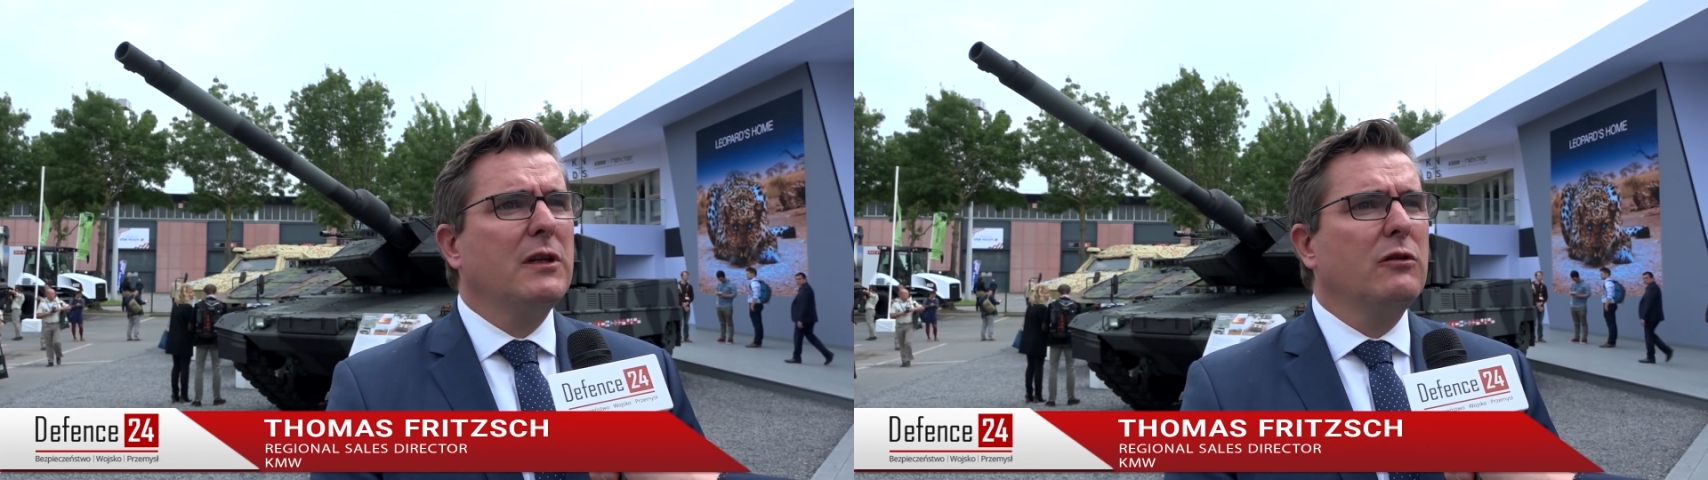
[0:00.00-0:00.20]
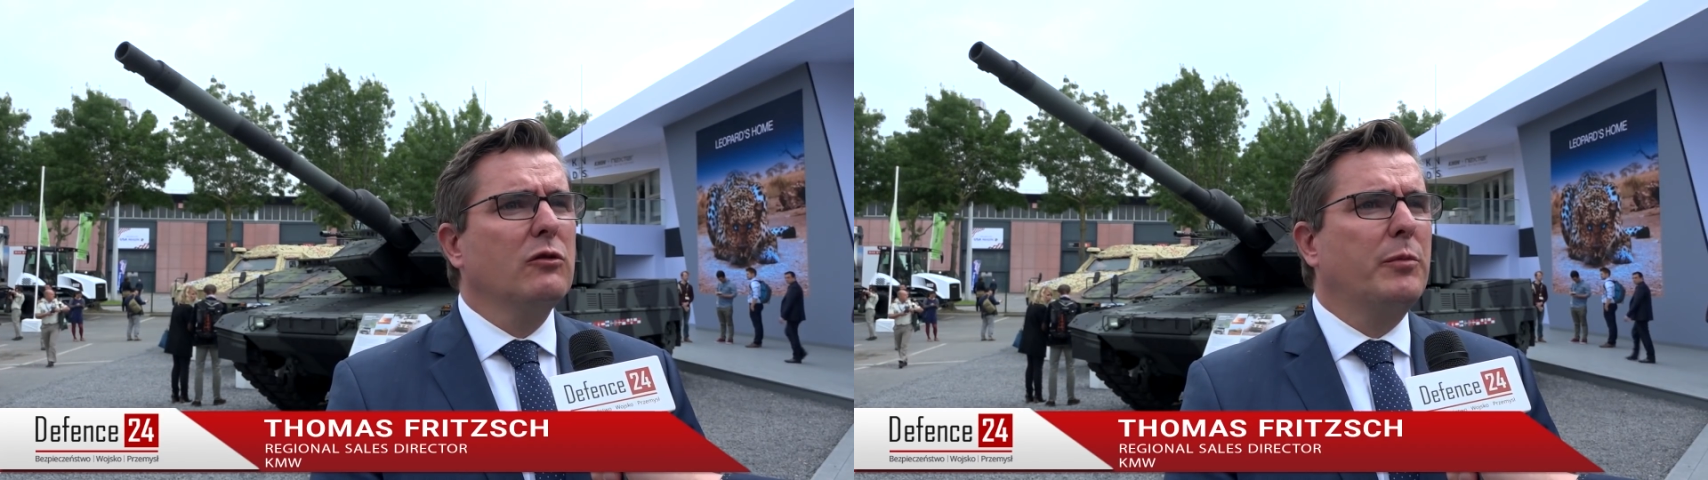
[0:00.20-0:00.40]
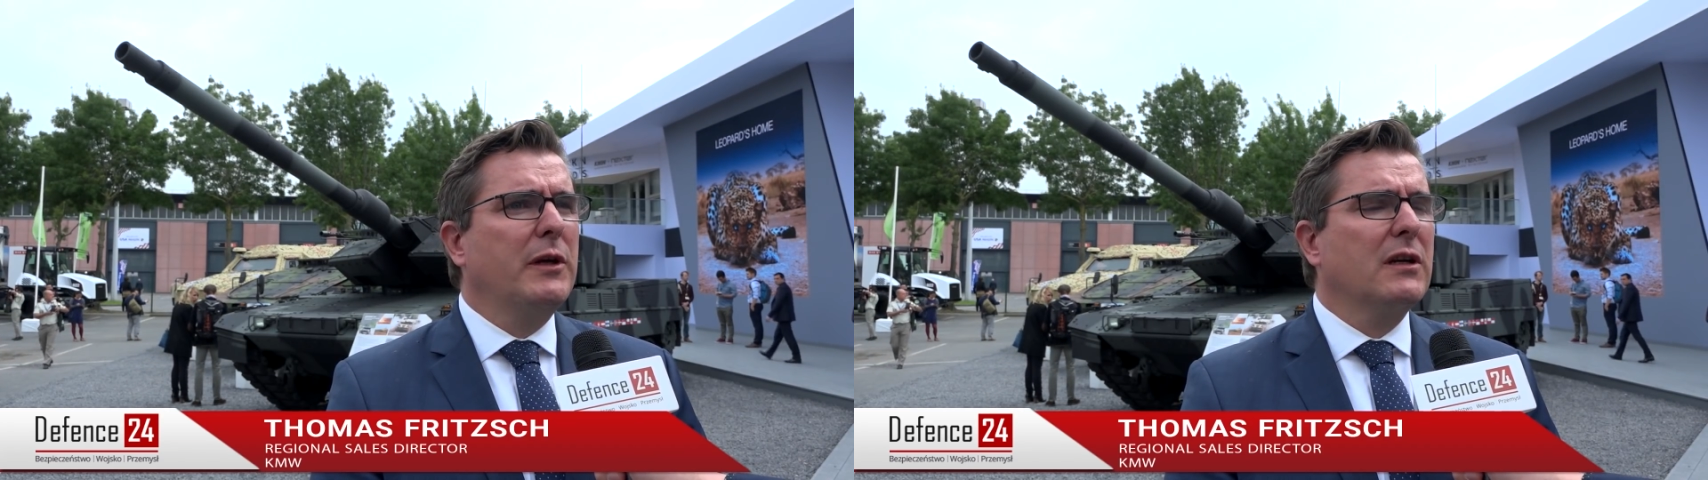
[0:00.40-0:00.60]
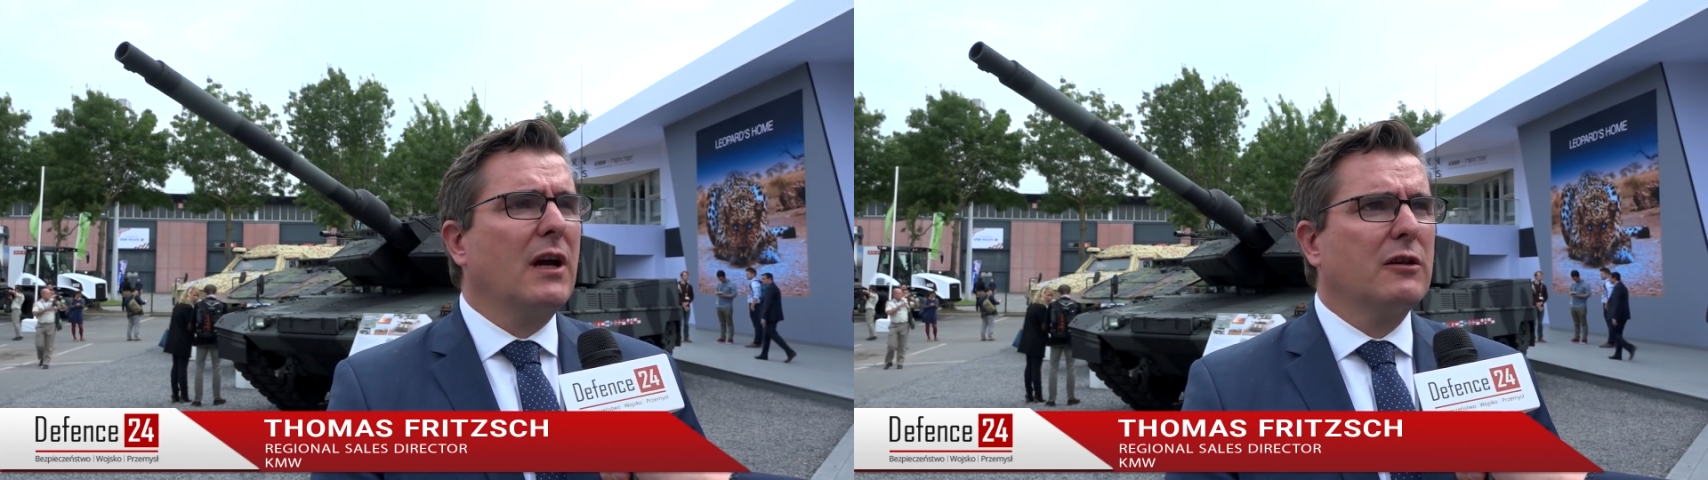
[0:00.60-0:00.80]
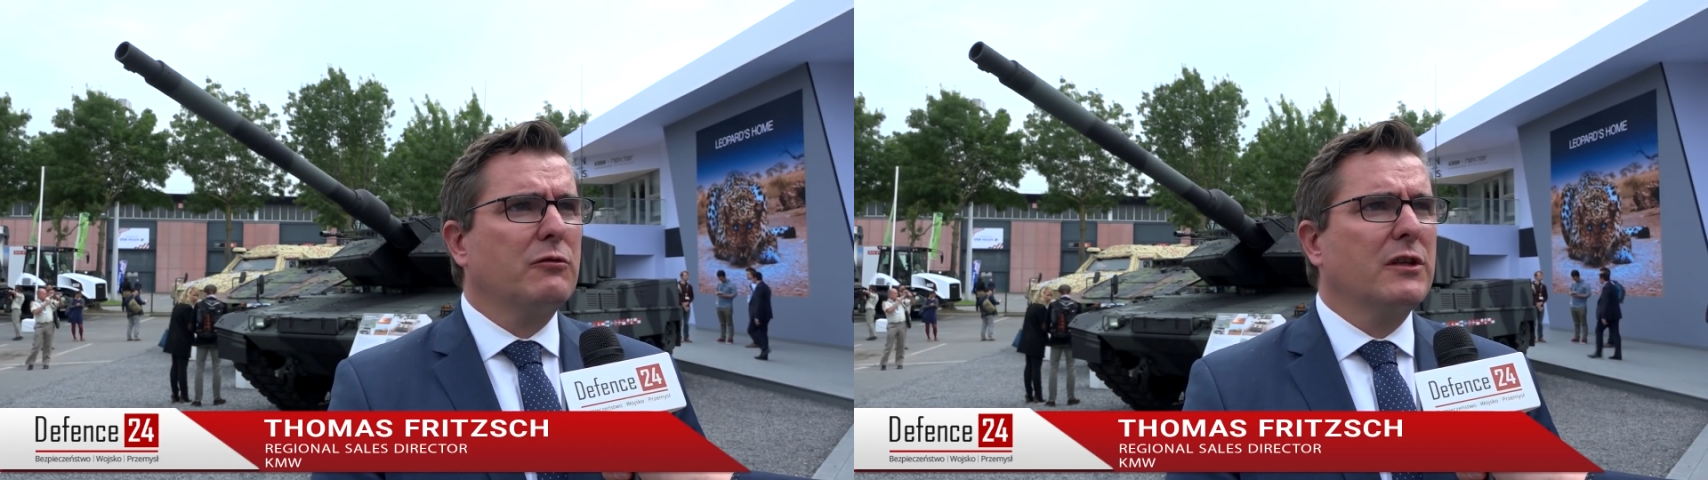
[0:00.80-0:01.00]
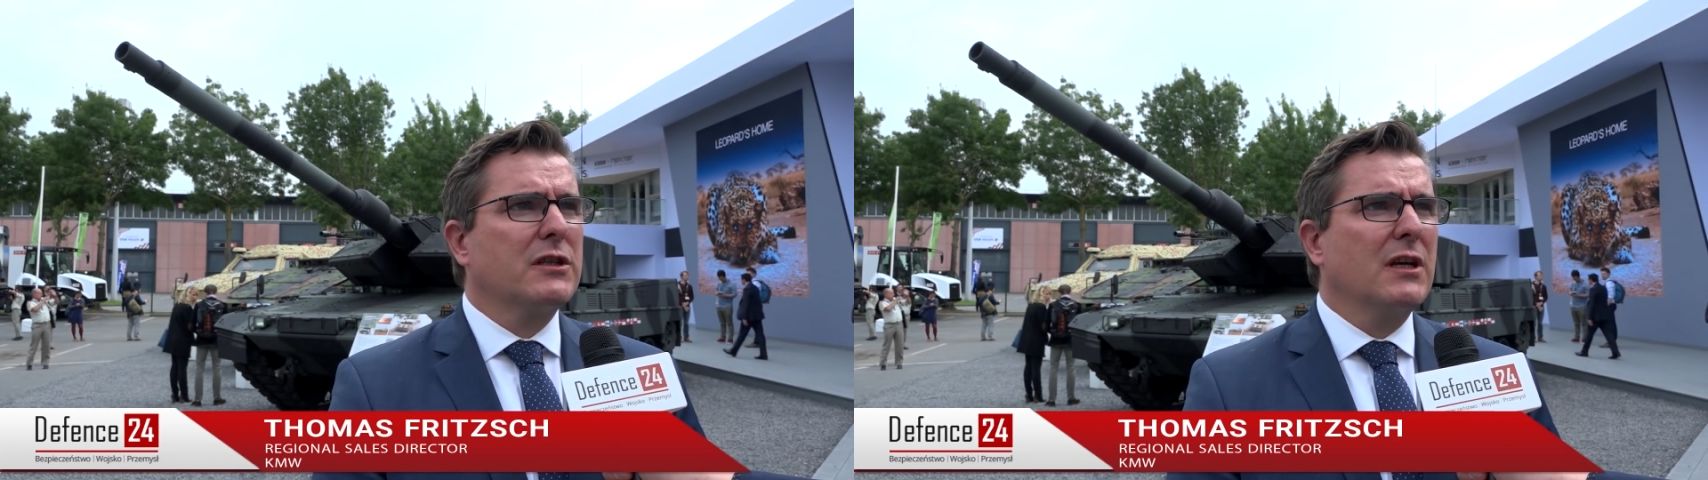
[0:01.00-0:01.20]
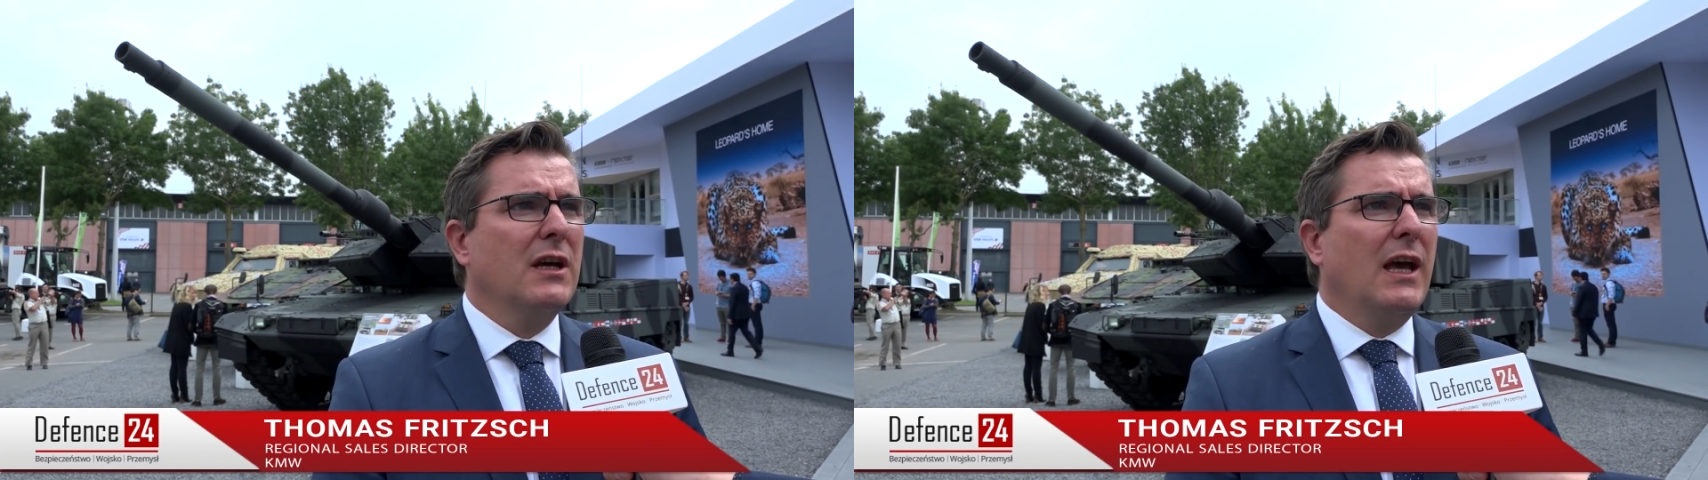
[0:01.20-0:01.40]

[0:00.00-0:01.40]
the European countries